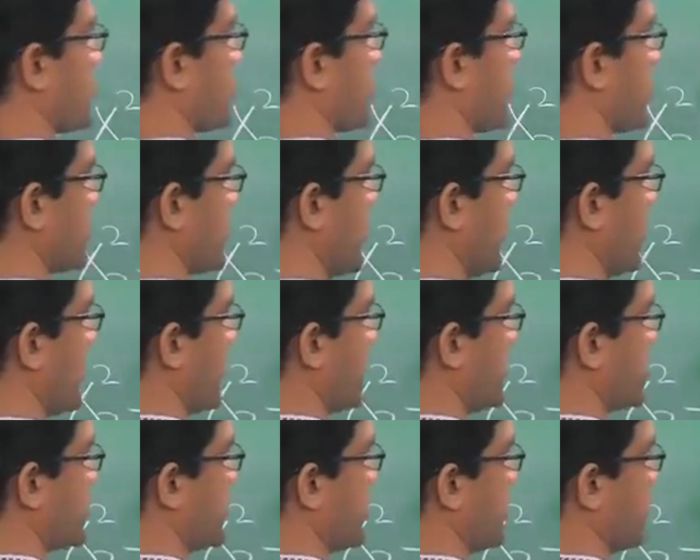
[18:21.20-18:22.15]
6
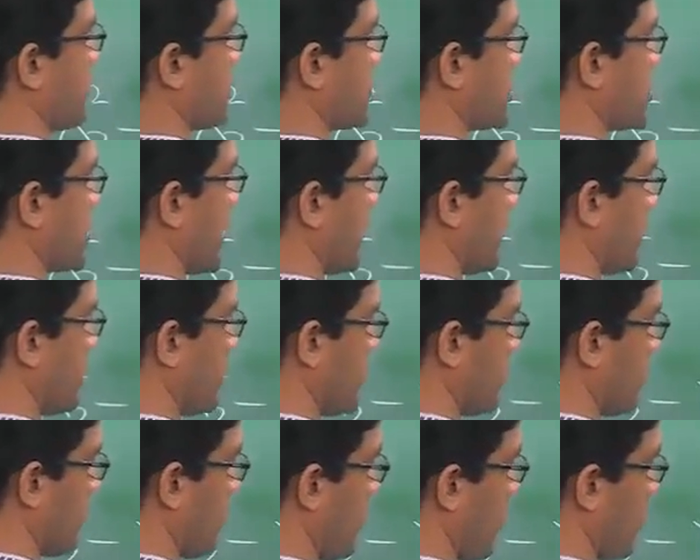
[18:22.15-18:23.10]
entries here,
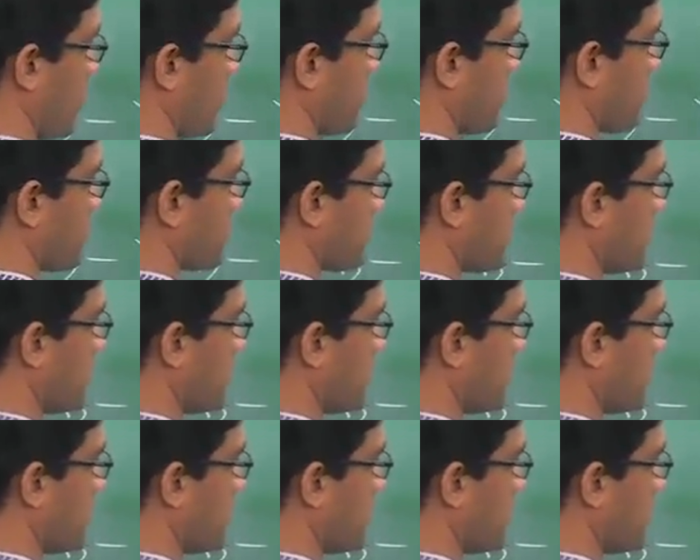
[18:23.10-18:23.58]
second column,